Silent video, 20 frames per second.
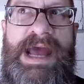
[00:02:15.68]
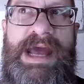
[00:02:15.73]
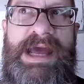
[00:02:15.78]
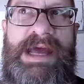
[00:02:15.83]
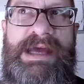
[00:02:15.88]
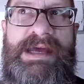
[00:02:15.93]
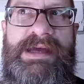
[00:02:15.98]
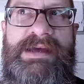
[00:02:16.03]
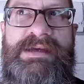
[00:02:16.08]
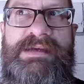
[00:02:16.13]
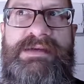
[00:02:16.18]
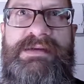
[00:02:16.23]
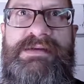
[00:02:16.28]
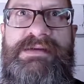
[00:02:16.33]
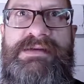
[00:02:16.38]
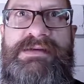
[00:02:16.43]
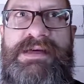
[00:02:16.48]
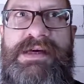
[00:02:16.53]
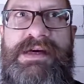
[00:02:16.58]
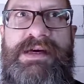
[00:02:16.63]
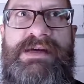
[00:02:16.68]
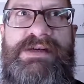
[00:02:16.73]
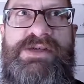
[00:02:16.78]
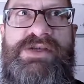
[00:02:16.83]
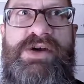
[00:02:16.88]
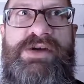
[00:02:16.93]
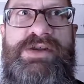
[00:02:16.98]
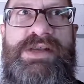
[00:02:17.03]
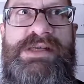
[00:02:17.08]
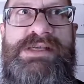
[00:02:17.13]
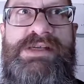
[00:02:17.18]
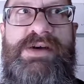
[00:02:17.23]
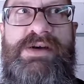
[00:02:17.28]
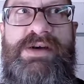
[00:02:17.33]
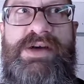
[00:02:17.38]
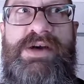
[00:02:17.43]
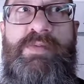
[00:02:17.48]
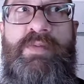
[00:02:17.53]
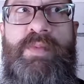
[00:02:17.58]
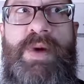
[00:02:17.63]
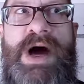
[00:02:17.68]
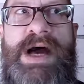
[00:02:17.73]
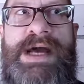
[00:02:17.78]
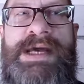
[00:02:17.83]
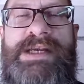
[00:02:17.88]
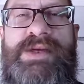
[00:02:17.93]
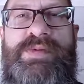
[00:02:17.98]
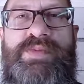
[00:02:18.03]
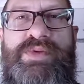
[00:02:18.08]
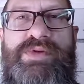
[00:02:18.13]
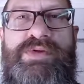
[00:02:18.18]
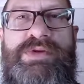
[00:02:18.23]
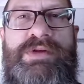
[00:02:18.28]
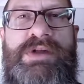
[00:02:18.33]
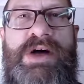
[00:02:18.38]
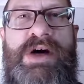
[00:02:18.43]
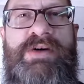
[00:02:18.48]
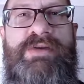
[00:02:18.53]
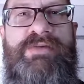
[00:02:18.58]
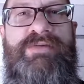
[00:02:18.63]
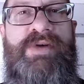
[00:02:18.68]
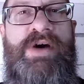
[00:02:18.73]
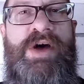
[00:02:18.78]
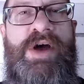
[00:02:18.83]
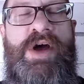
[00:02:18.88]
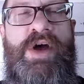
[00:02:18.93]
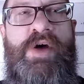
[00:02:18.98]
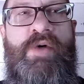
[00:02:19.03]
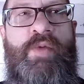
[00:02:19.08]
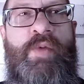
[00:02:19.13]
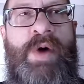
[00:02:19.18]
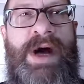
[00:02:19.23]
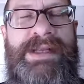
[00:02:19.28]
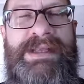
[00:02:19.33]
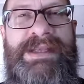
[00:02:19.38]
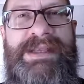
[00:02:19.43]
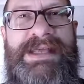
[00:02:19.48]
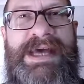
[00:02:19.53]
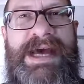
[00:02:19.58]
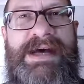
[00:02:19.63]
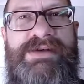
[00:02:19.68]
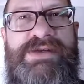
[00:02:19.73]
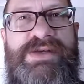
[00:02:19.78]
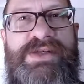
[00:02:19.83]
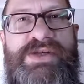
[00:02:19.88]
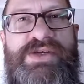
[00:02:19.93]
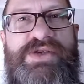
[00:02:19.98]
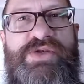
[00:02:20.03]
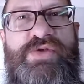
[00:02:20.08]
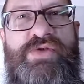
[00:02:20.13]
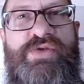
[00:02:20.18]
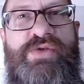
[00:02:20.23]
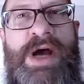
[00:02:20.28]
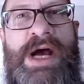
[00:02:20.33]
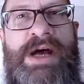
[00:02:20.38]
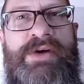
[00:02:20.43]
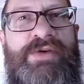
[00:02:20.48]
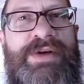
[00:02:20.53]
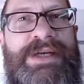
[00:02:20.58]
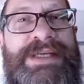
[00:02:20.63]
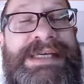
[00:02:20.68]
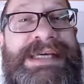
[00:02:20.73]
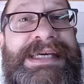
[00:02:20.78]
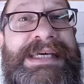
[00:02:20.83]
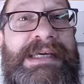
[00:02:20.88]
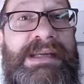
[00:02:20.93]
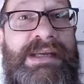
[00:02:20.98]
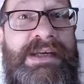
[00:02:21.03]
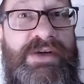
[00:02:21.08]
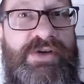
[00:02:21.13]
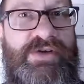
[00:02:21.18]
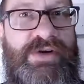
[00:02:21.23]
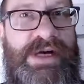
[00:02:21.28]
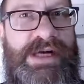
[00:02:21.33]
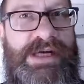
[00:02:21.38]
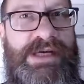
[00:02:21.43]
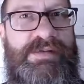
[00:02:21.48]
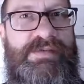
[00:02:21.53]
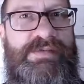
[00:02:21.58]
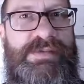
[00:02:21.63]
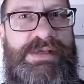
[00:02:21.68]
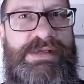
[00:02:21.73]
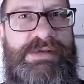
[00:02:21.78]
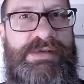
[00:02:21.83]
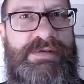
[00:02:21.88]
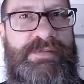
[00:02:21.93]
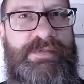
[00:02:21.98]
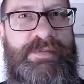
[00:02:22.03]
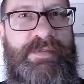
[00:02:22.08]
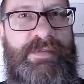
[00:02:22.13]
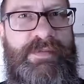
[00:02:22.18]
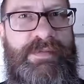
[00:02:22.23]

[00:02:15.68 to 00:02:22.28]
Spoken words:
And so there's a combined pull of 1,200 kilograms.